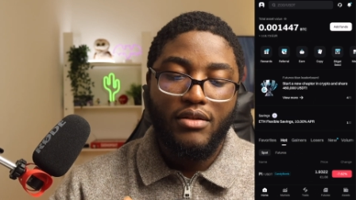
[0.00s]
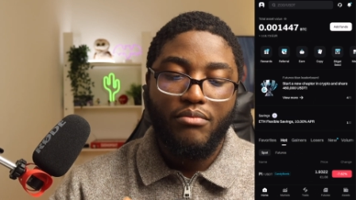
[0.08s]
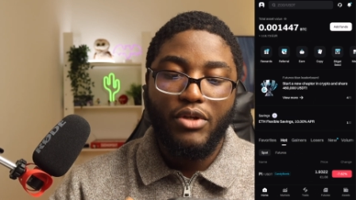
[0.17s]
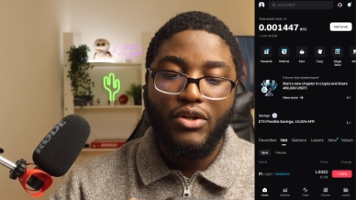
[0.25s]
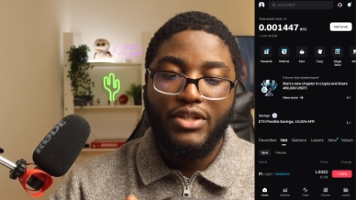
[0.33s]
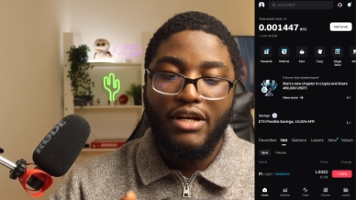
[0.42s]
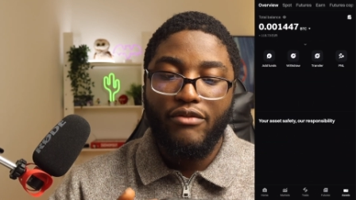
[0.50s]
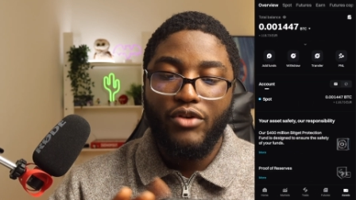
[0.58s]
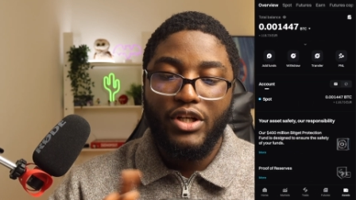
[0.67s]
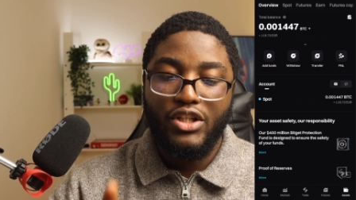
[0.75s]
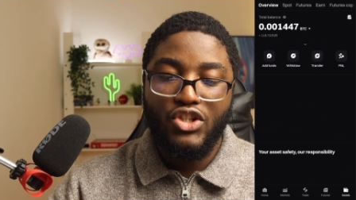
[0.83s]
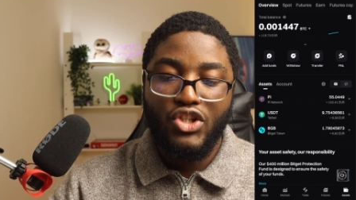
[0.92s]
Because I've
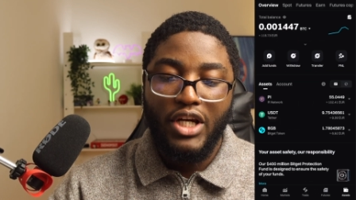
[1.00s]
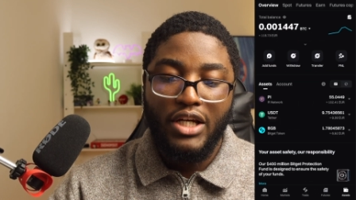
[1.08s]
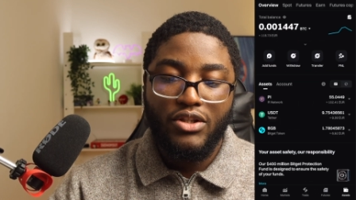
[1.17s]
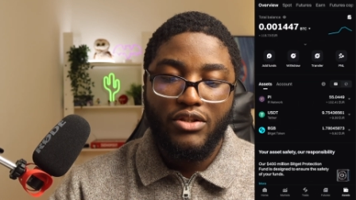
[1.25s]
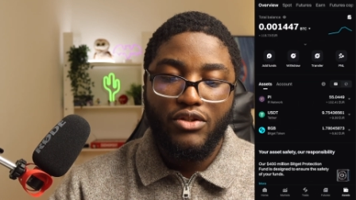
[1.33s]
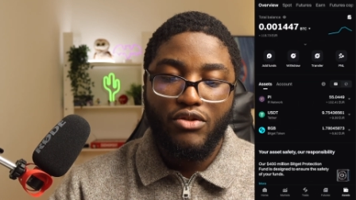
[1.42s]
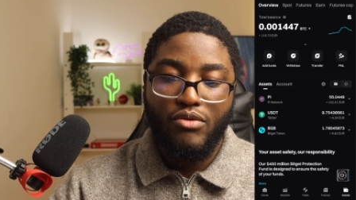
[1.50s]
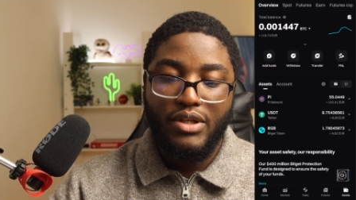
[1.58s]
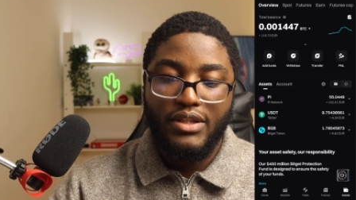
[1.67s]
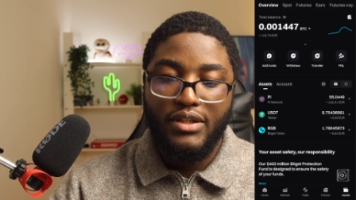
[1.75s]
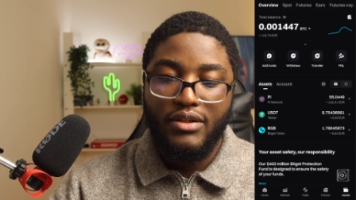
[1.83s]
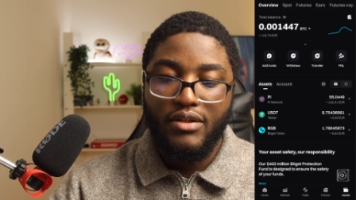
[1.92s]
already changed
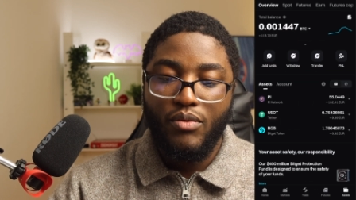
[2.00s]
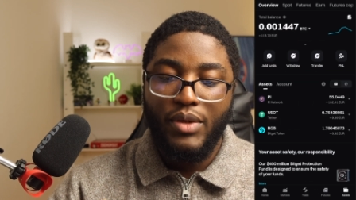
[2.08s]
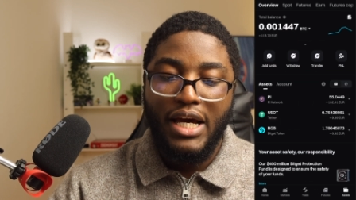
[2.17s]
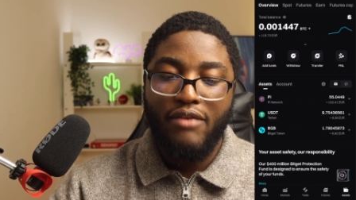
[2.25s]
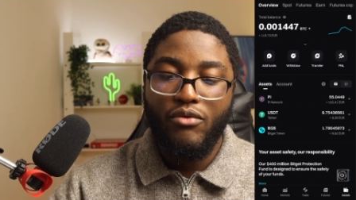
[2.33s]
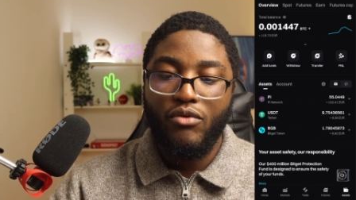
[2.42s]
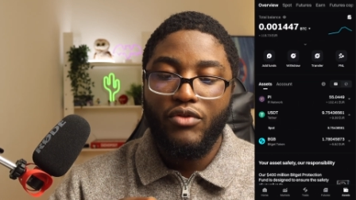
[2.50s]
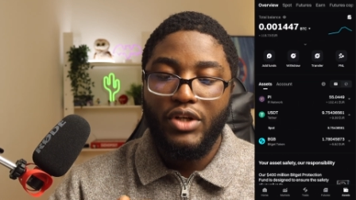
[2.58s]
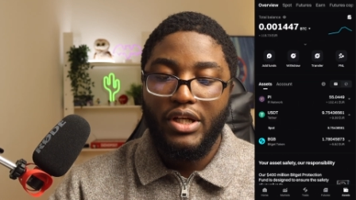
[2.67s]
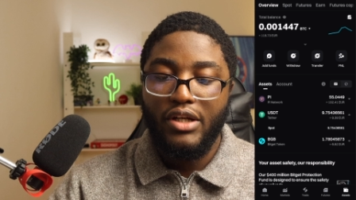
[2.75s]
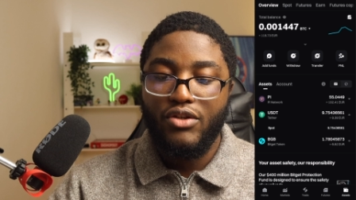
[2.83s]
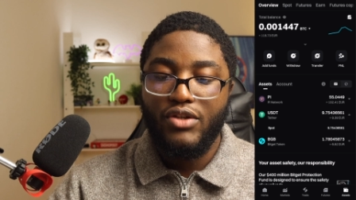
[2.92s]
USDT, we have over
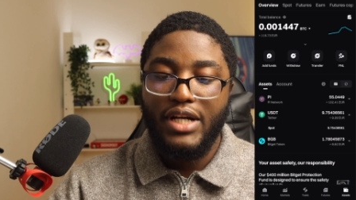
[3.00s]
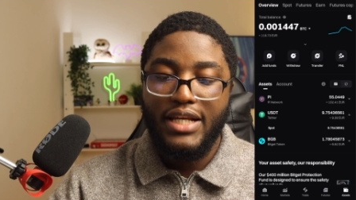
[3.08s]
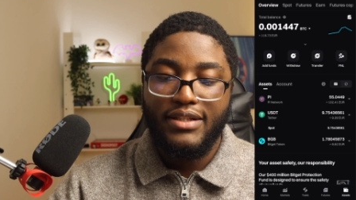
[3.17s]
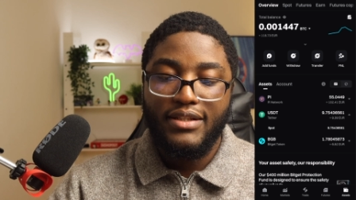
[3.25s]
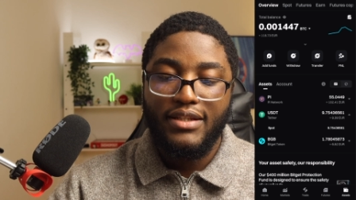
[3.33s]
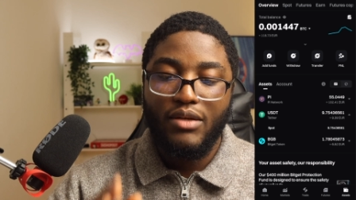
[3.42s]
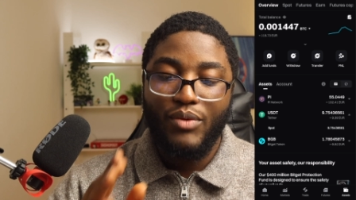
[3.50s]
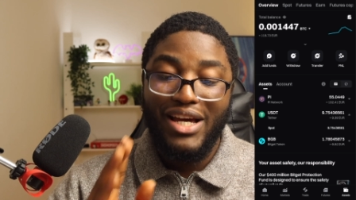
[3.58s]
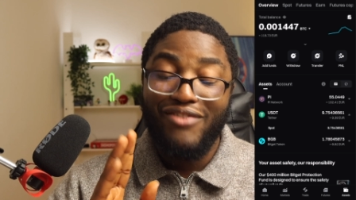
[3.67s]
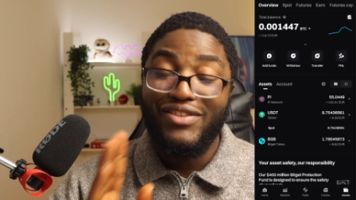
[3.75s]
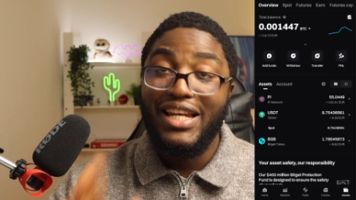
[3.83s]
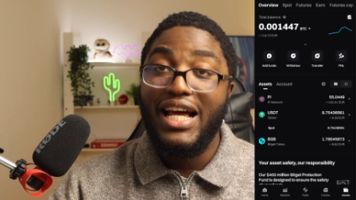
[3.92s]
here, you guys can see, we
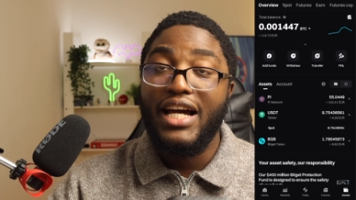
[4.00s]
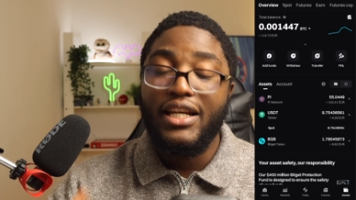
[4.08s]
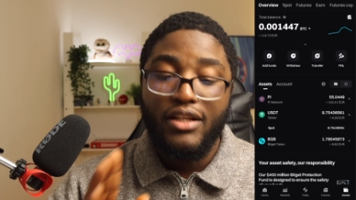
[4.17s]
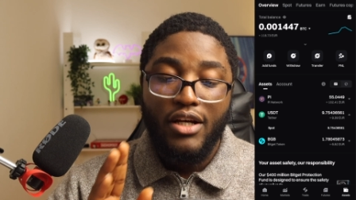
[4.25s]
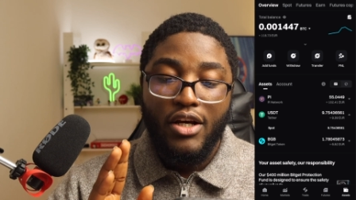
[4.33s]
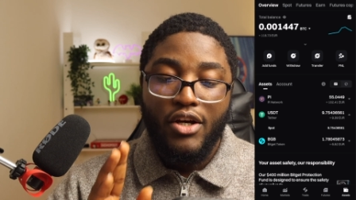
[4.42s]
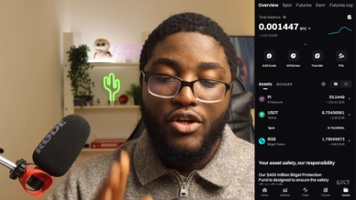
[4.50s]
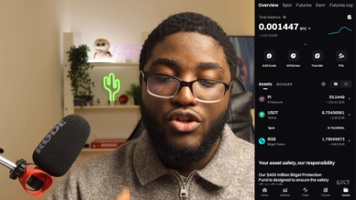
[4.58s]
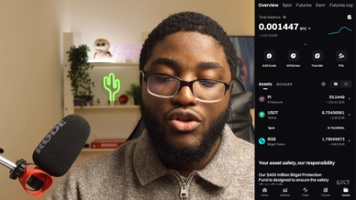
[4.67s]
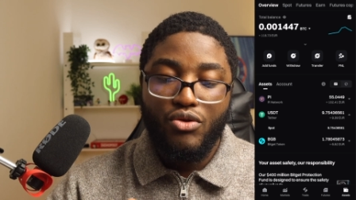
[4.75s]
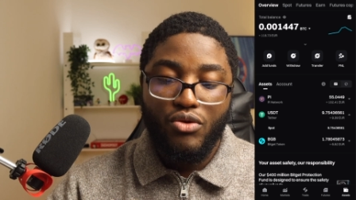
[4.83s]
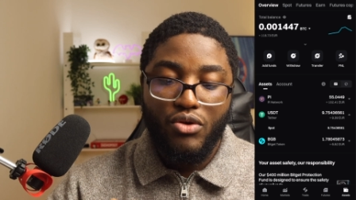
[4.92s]
have 9
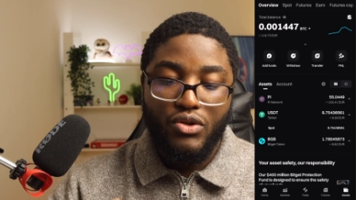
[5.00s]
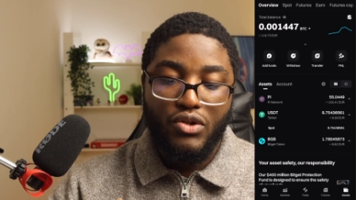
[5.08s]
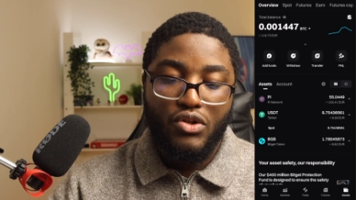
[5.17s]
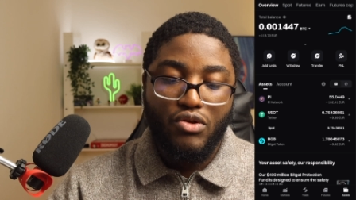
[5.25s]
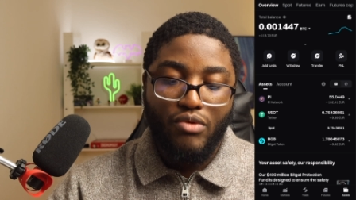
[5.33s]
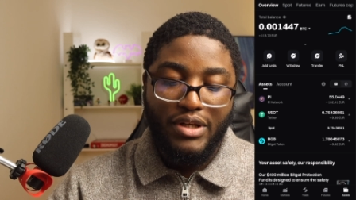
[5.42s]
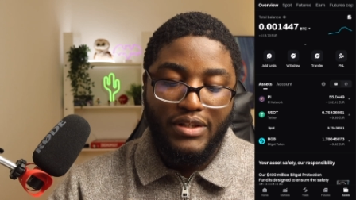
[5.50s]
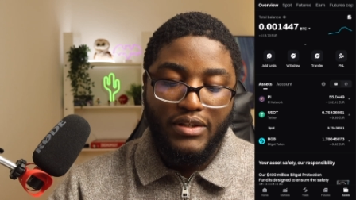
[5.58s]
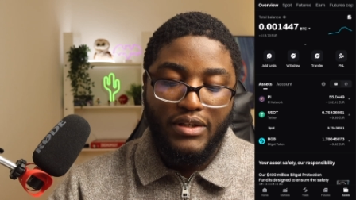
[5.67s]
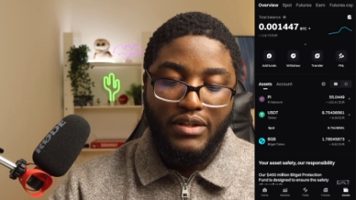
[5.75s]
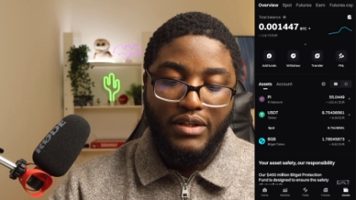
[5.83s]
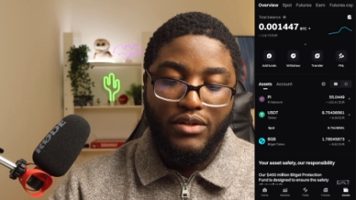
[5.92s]
euros USDT.